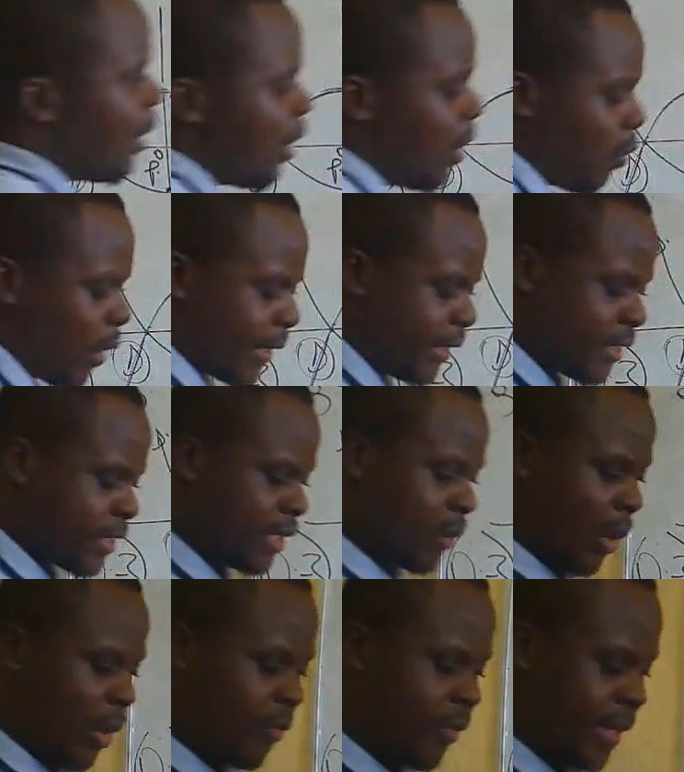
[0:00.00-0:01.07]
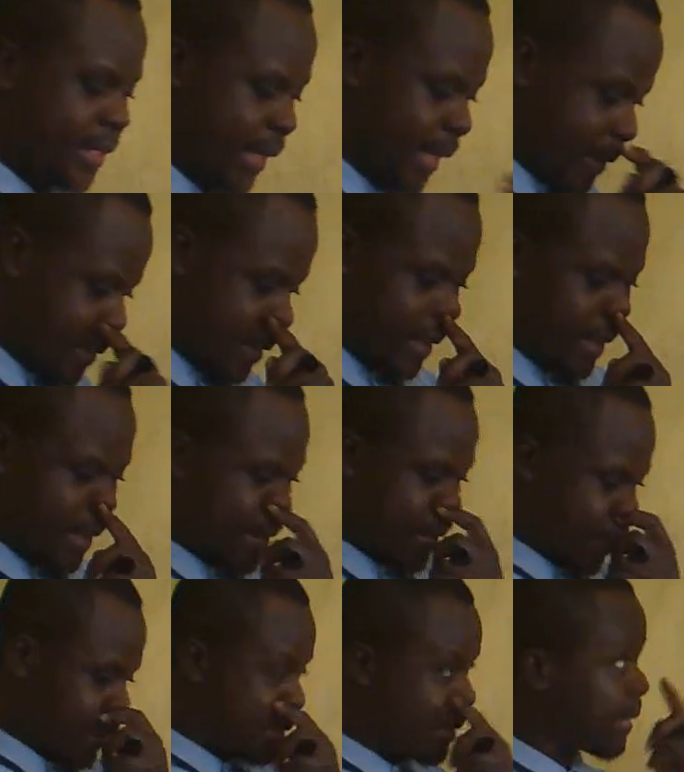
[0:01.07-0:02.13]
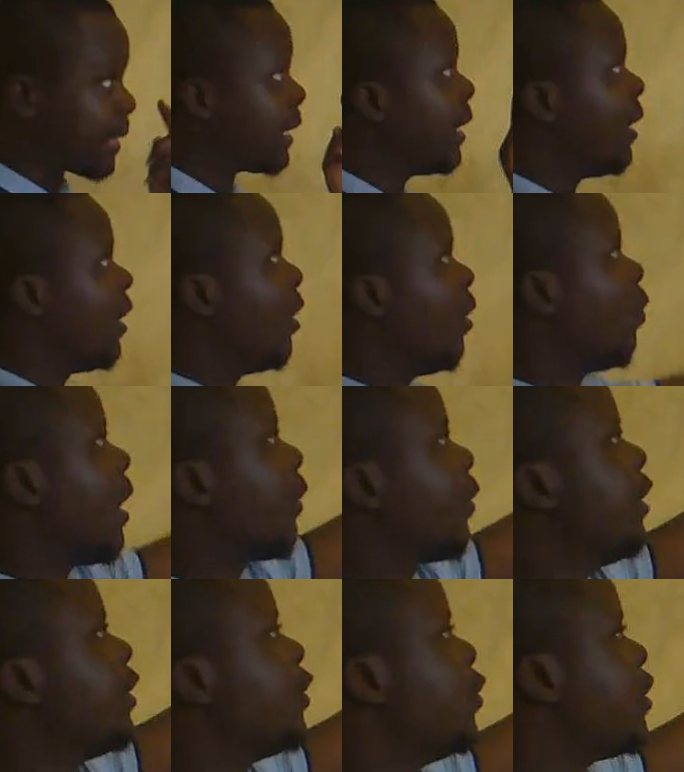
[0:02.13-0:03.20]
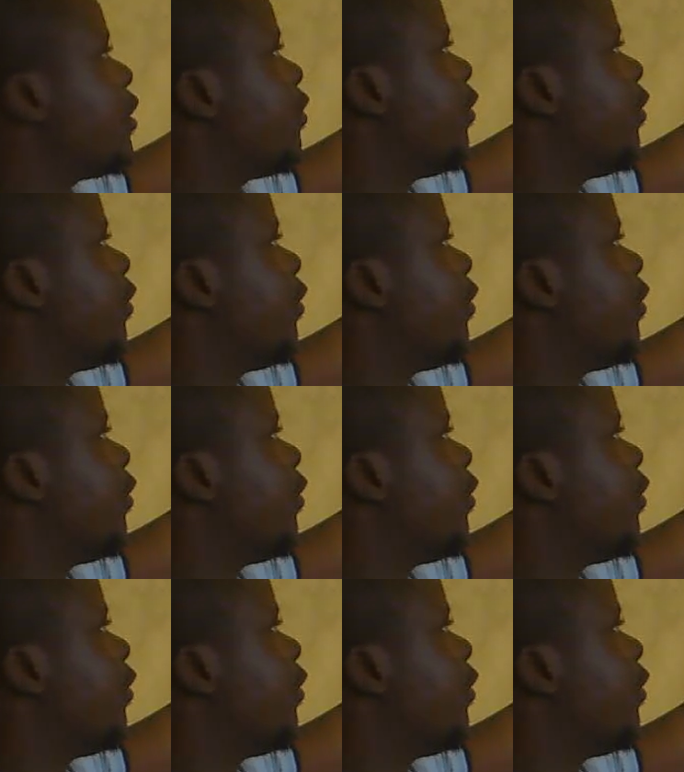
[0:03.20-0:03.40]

What is dy over dx in this case? We are going to use